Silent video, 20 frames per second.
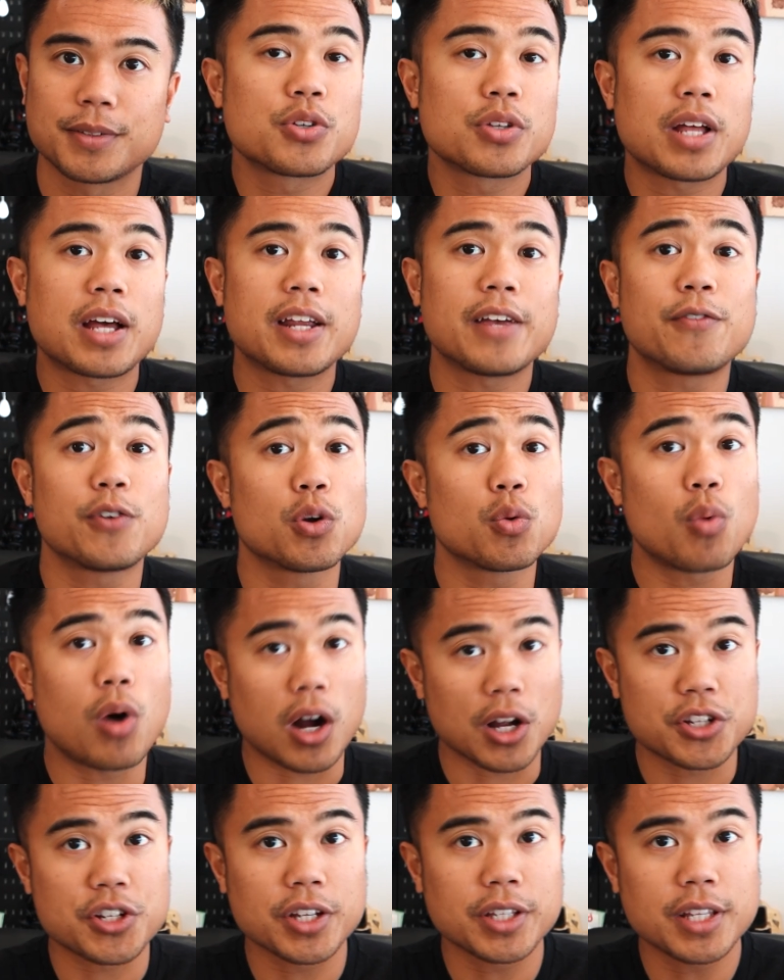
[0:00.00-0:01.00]
So that if you're
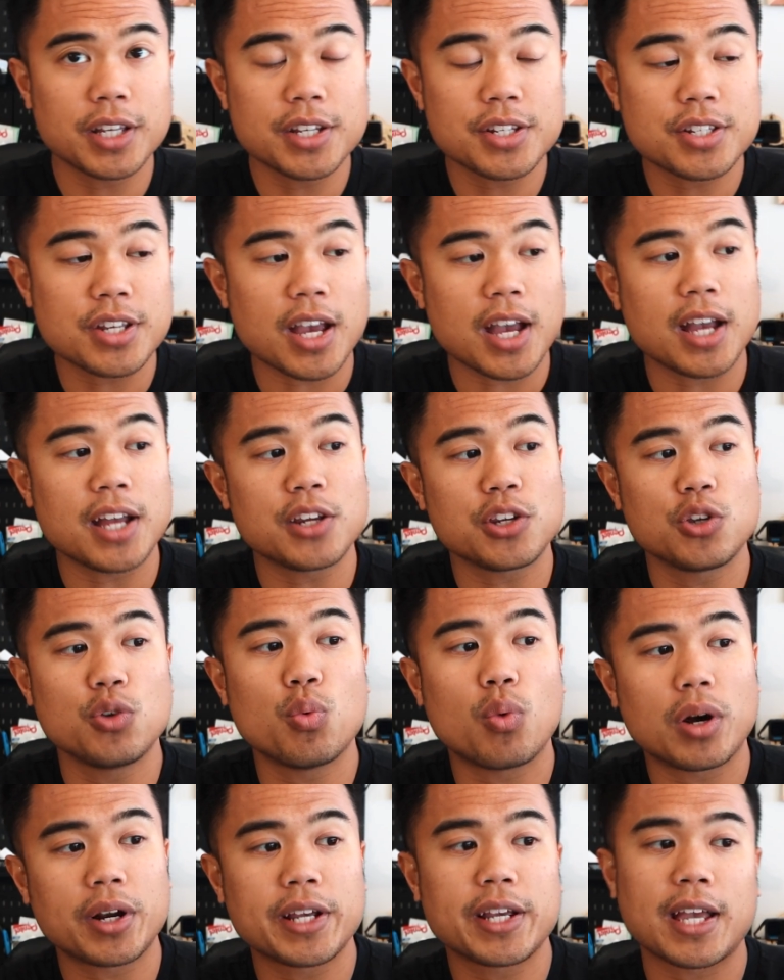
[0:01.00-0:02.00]
watching this and you
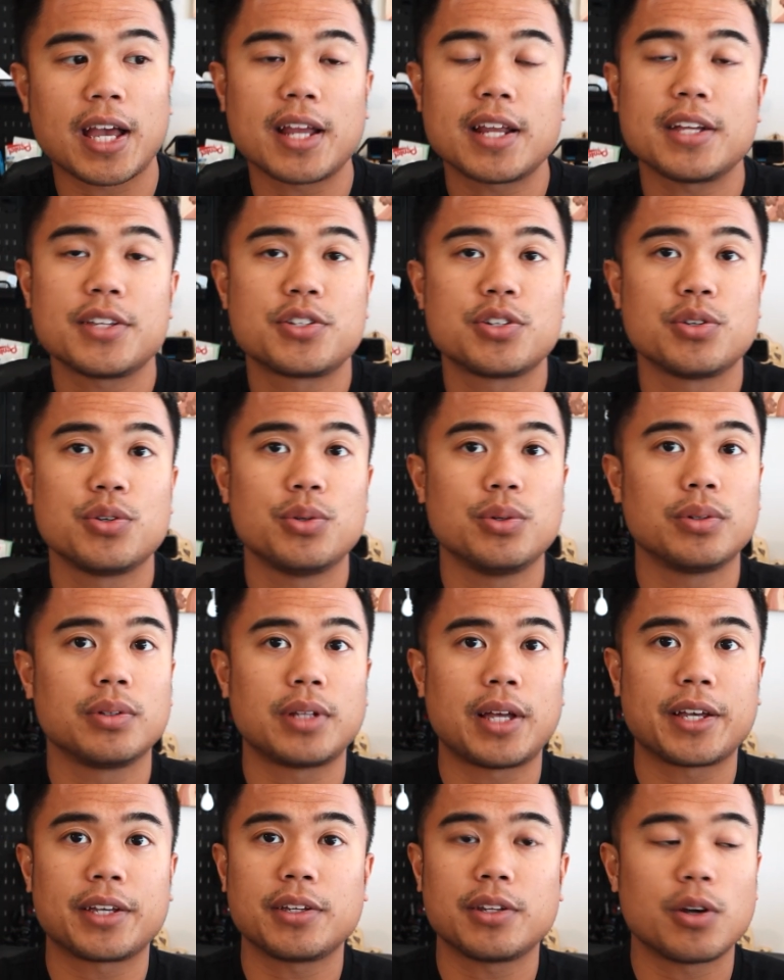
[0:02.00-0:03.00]
want to get into
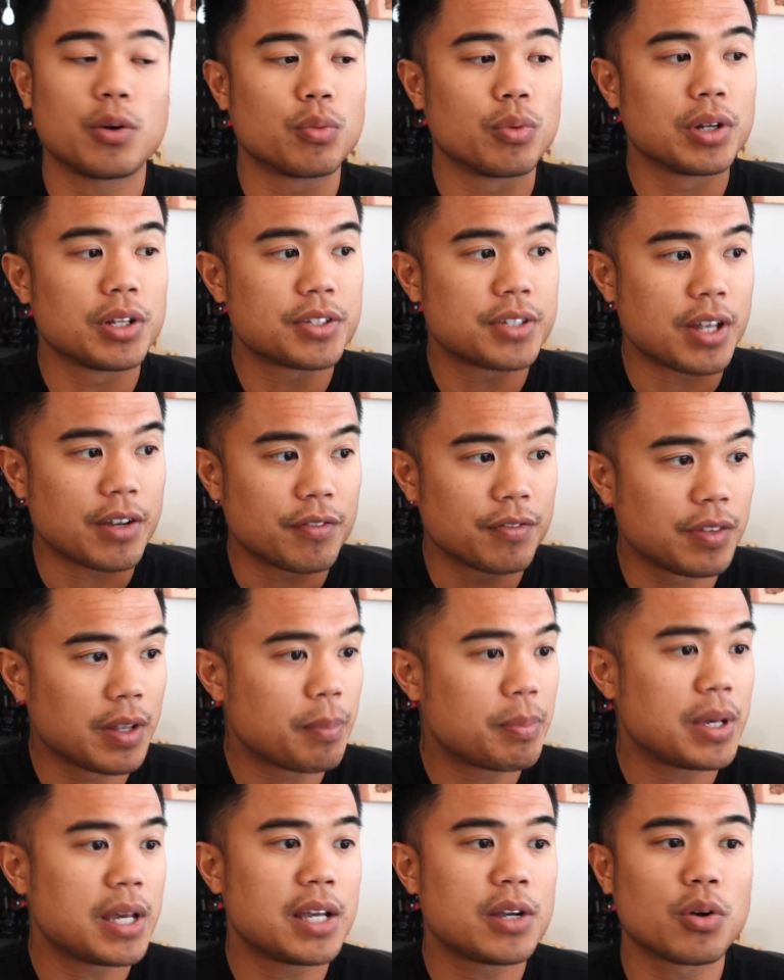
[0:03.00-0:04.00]
real estate
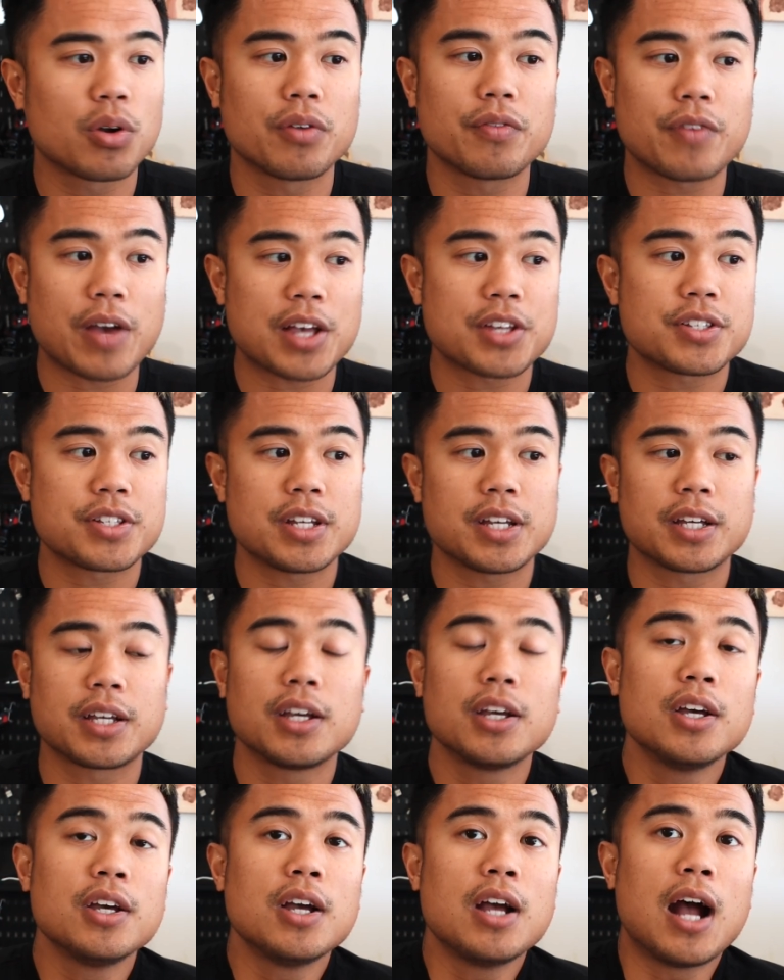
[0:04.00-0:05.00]
flipping or
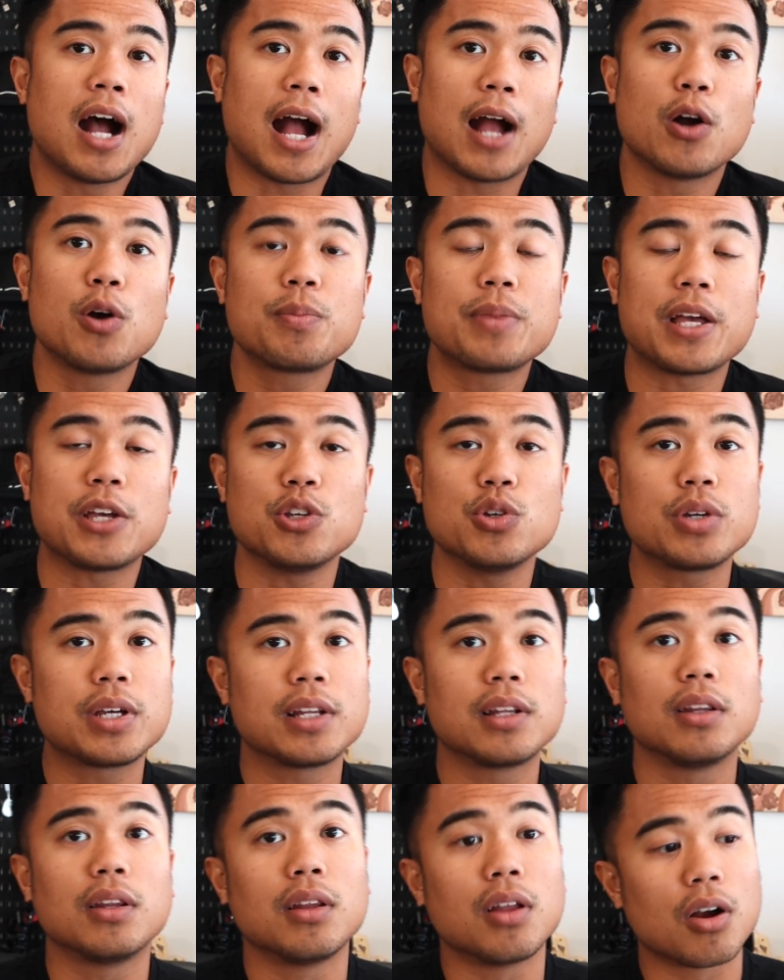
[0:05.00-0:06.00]
investing, I hope that you
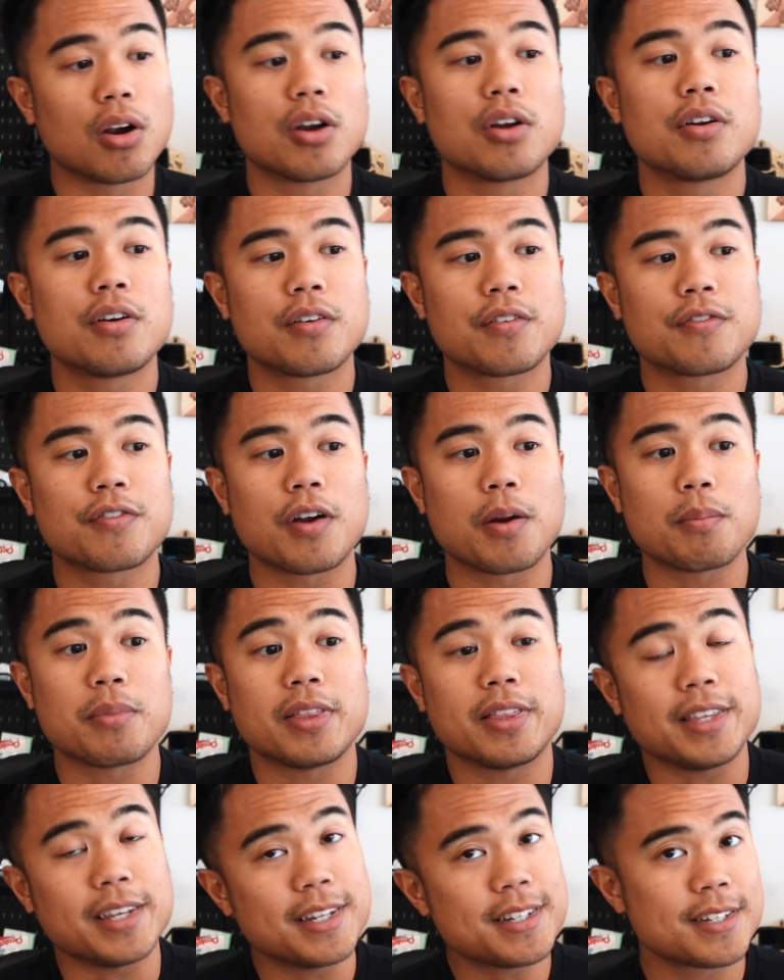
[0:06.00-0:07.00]
can learn from
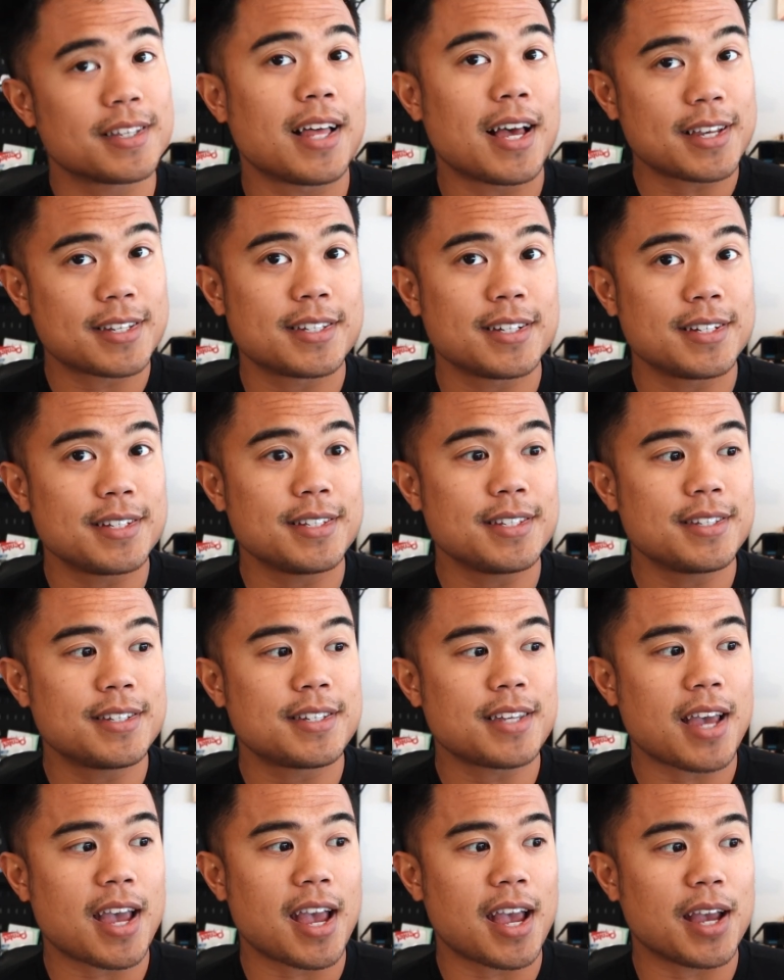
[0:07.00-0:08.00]
these
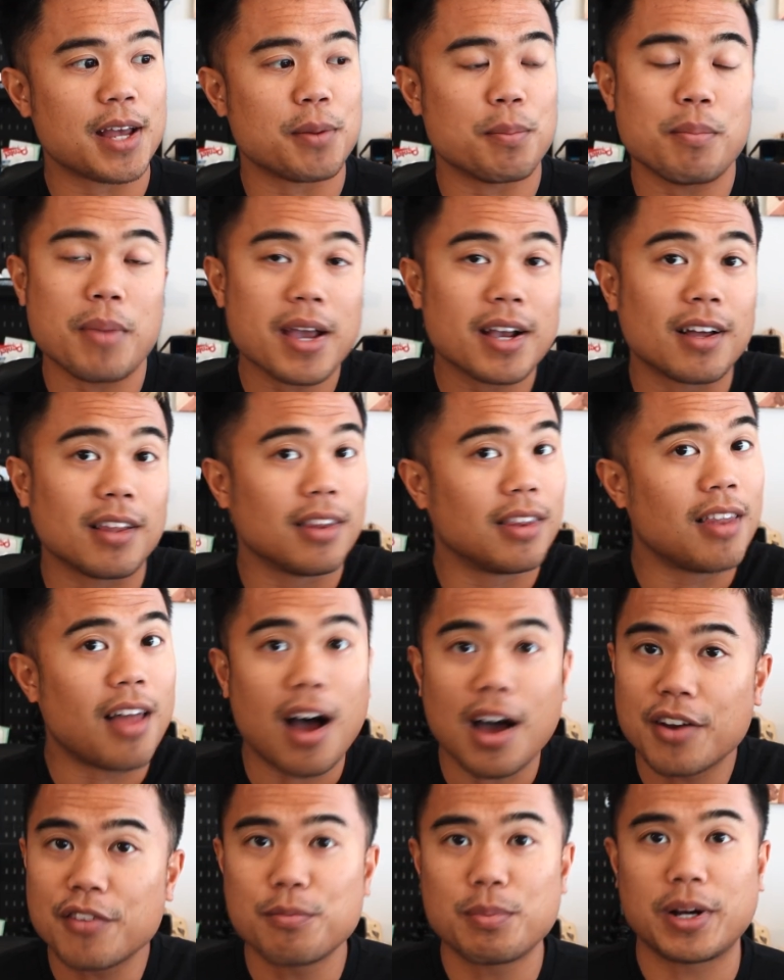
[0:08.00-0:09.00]
lessons and make a
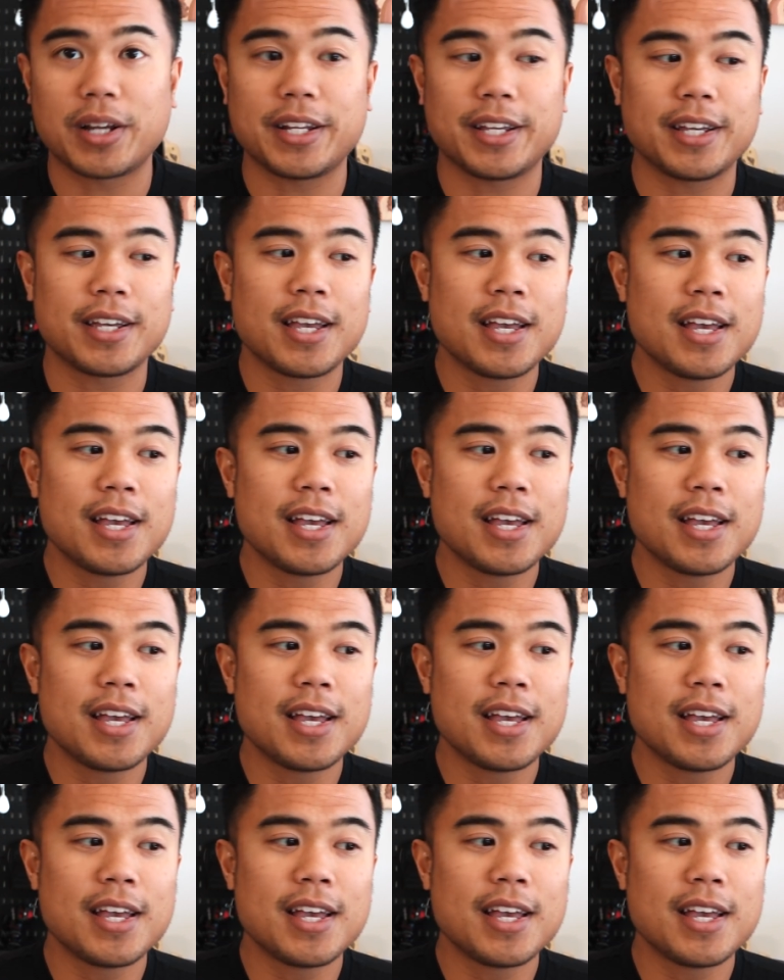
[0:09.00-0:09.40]
lot of money,